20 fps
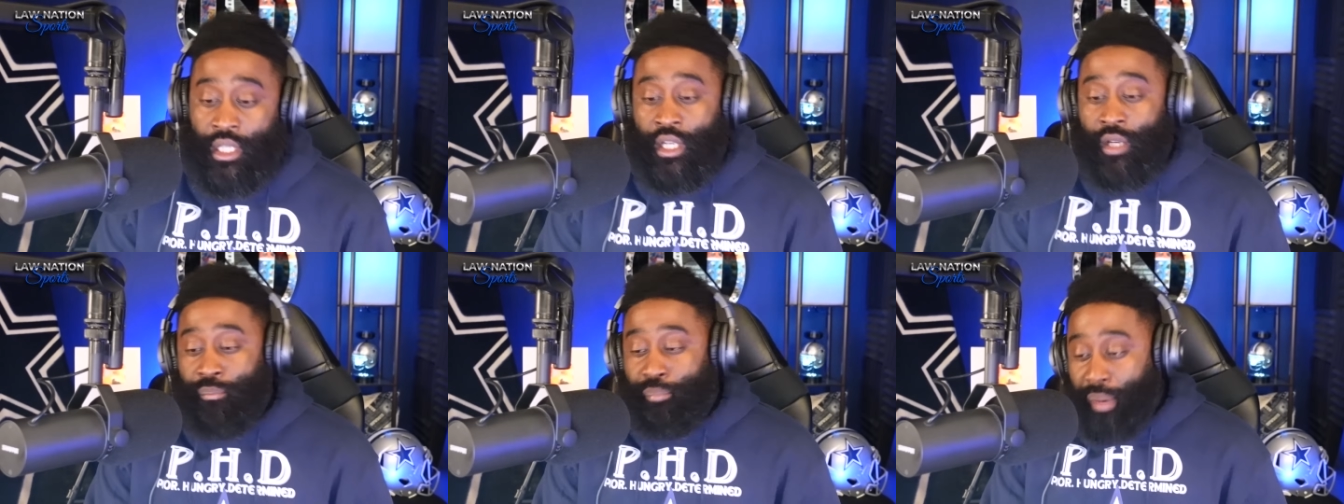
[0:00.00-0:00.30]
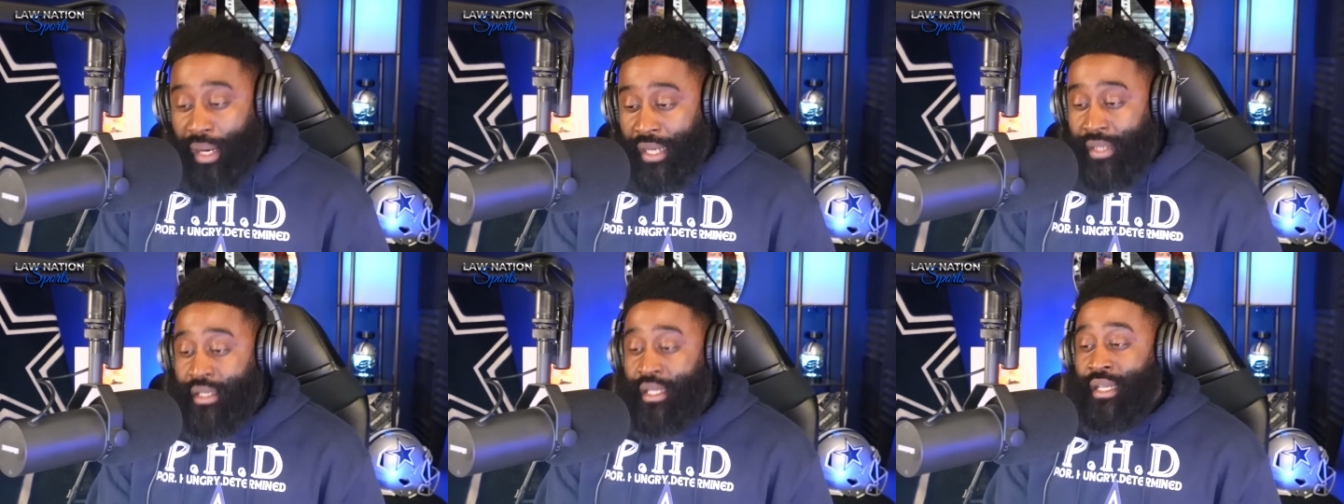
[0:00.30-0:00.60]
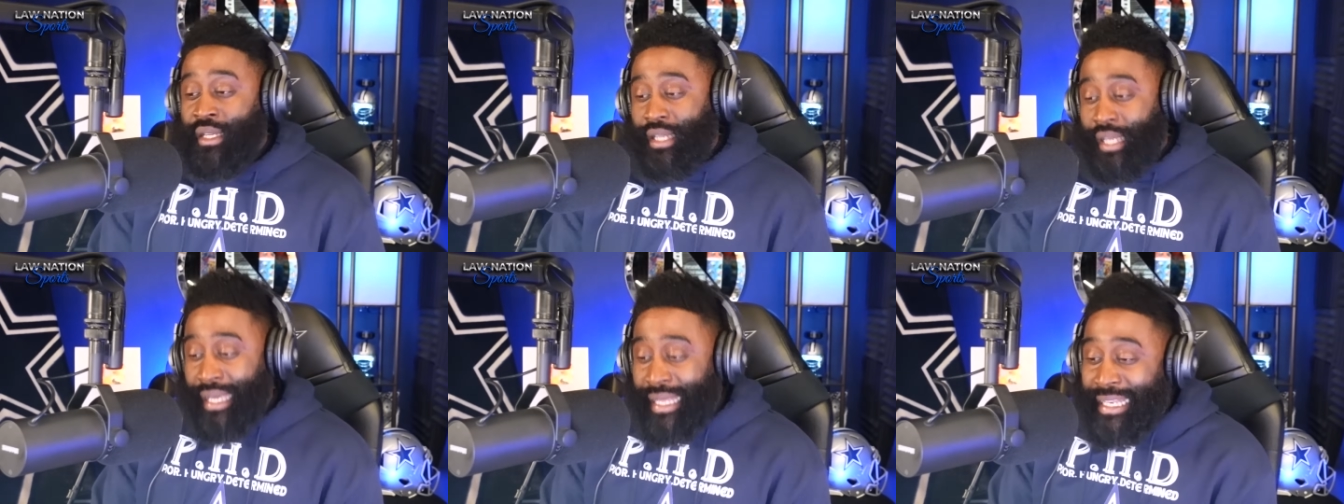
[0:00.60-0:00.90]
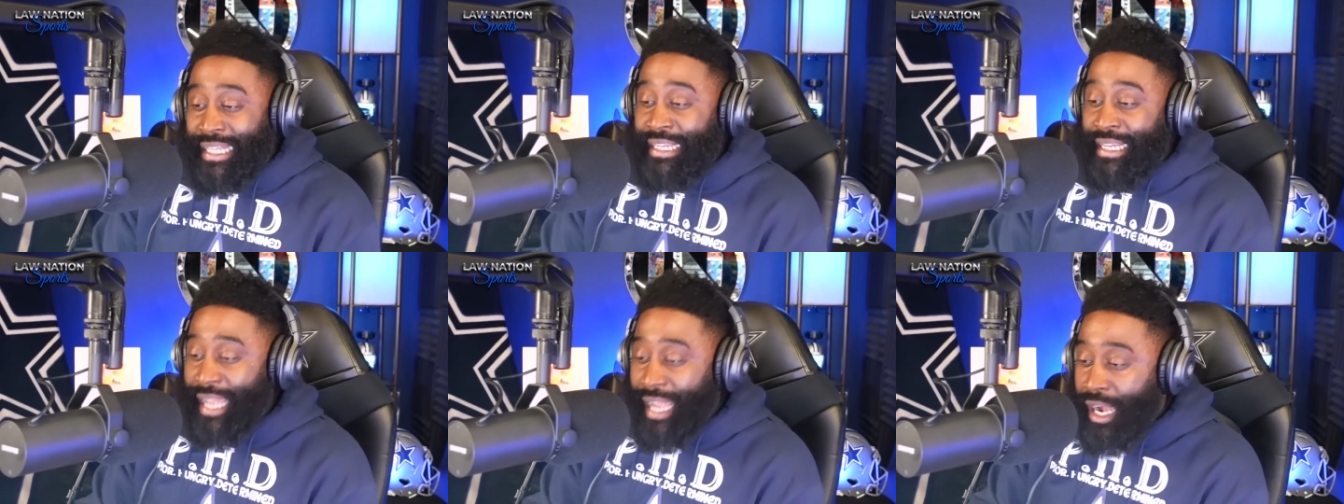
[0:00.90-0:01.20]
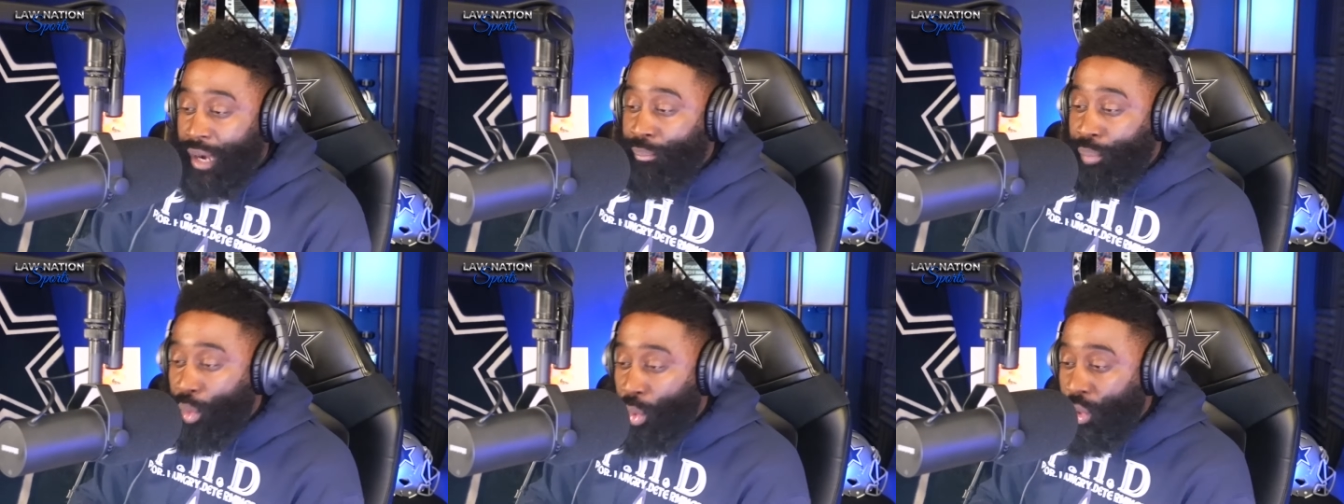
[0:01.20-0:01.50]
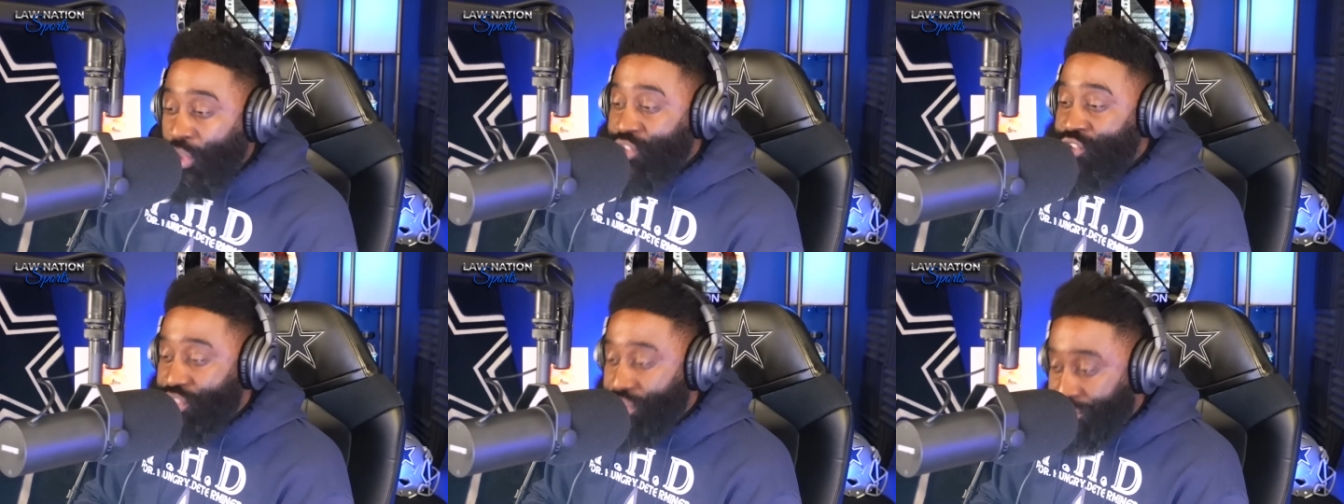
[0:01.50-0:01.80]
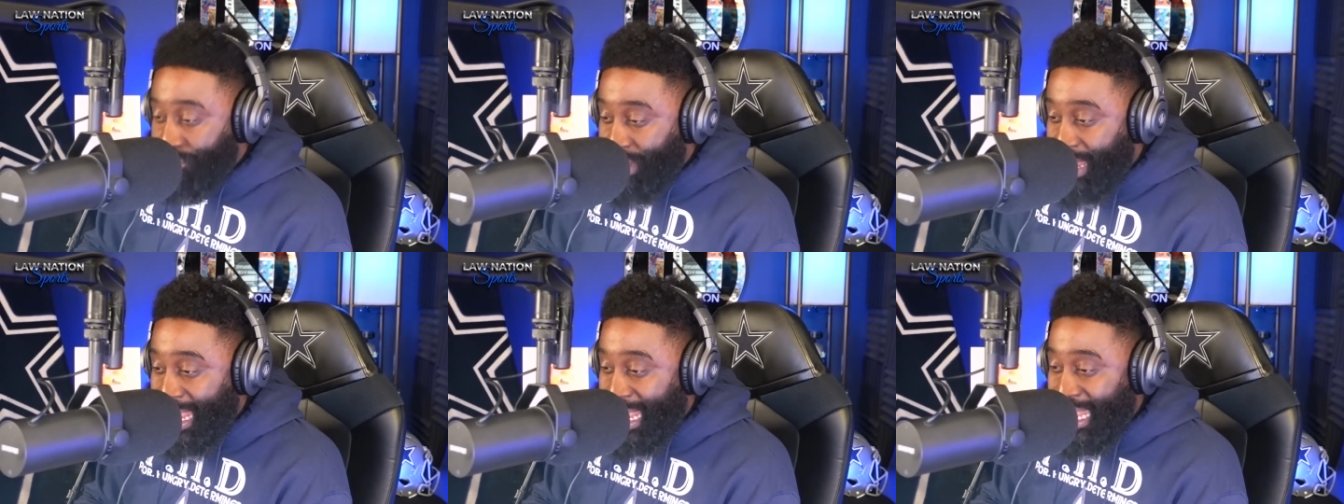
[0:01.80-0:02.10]
But can the Cowboys
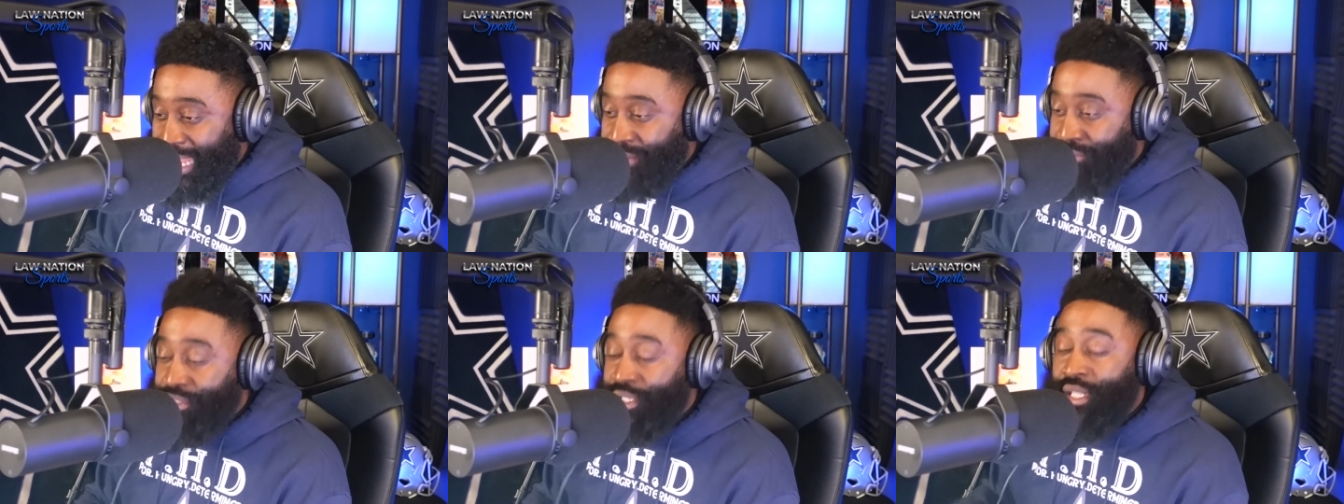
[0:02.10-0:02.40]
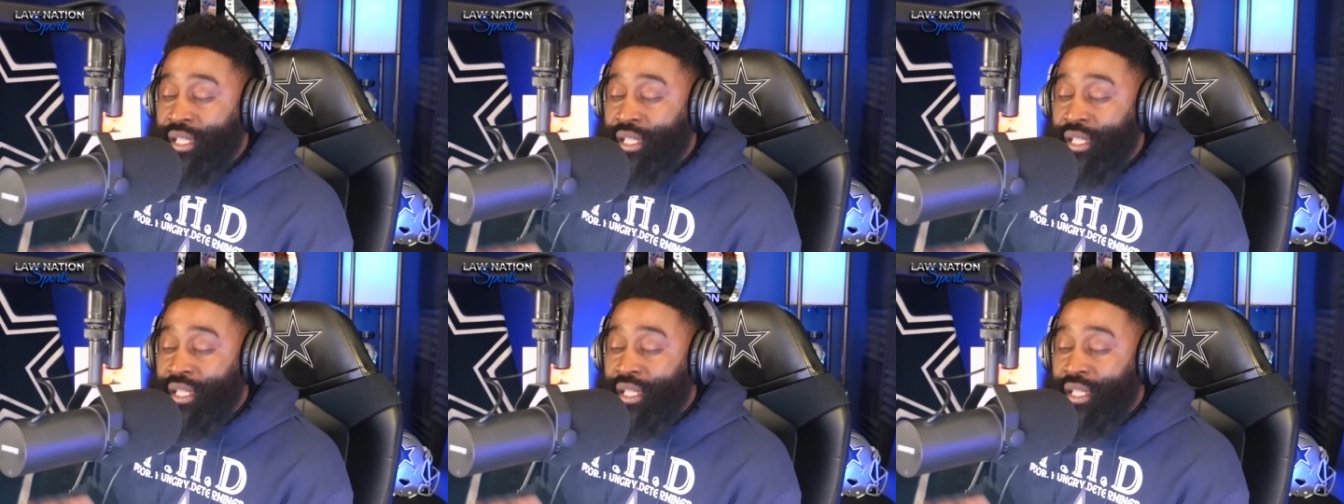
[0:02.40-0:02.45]
survive?